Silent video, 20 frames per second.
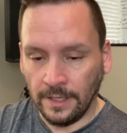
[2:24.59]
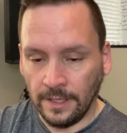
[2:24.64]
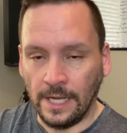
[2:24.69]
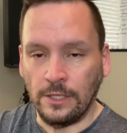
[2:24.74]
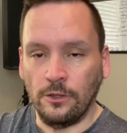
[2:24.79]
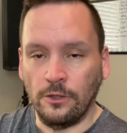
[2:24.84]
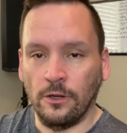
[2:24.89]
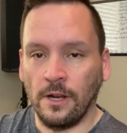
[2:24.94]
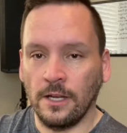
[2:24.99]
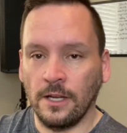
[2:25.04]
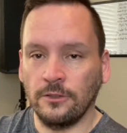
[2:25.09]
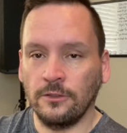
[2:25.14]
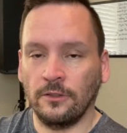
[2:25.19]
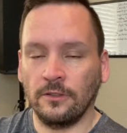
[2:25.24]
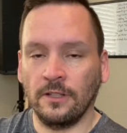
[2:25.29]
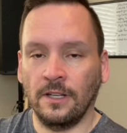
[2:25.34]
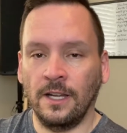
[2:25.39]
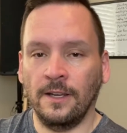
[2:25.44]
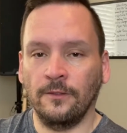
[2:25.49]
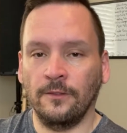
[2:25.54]
And you're not just
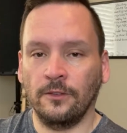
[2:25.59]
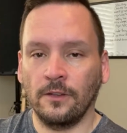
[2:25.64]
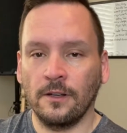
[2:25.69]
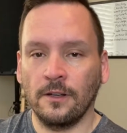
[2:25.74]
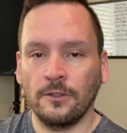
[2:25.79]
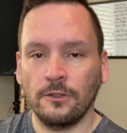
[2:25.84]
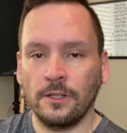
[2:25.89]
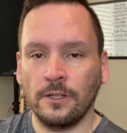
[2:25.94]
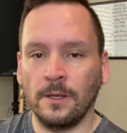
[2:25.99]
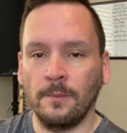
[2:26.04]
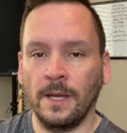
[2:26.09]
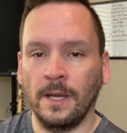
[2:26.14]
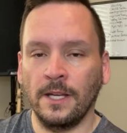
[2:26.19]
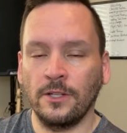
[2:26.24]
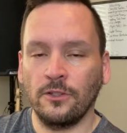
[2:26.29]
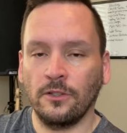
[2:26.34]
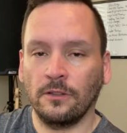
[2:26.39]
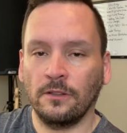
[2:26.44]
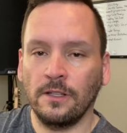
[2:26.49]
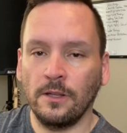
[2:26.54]
going to have surgery and
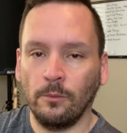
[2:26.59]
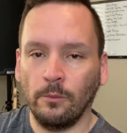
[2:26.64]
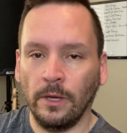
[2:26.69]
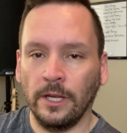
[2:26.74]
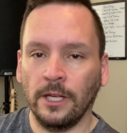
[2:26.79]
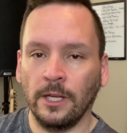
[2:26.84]
magically the weight